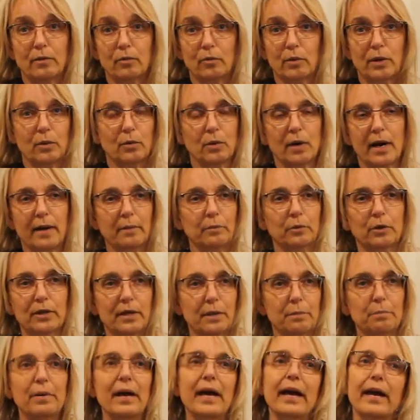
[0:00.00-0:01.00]
We were able to
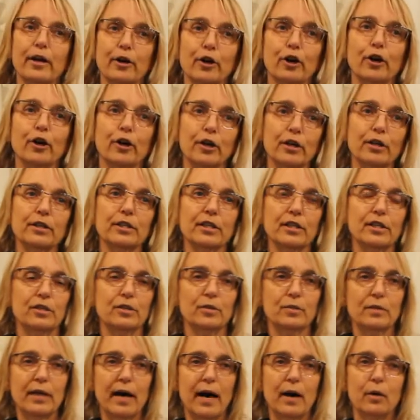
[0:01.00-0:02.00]
pay her to do
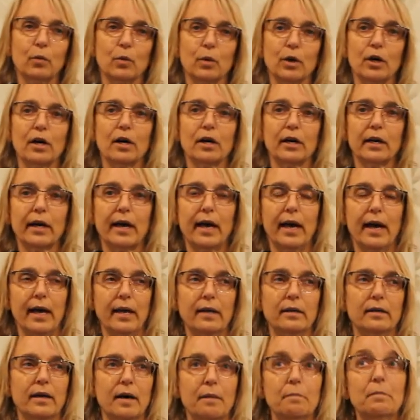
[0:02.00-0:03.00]
that work, and
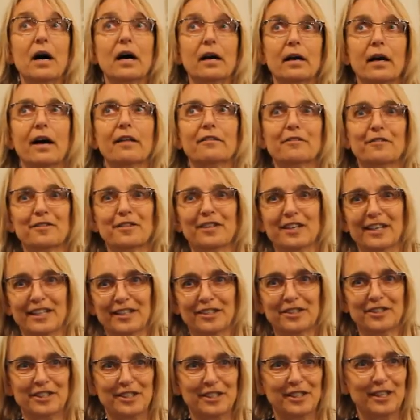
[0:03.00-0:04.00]
among other things,
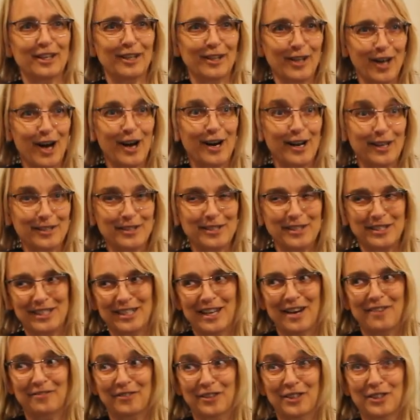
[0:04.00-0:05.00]
she did a lot of other
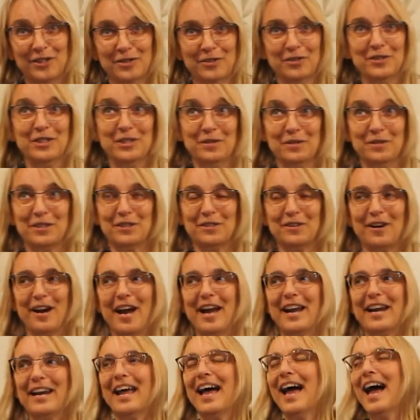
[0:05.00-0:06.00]
stuff too. She was
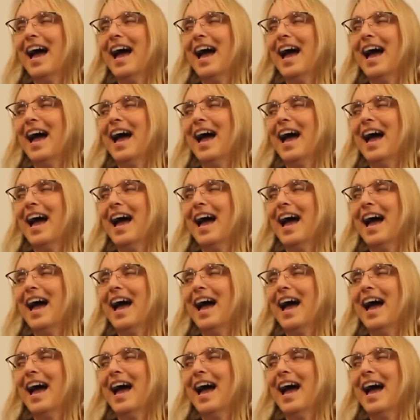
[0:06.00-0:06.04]
great.